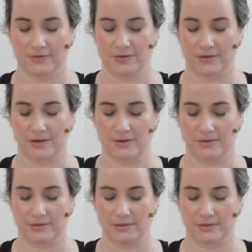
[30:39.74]
Feel the
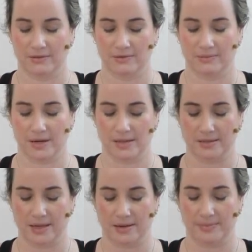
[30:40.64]
earth
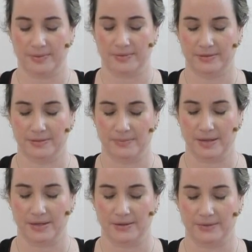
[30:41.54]
rise up to
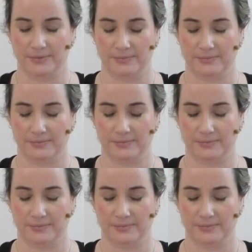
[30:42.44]
meet you.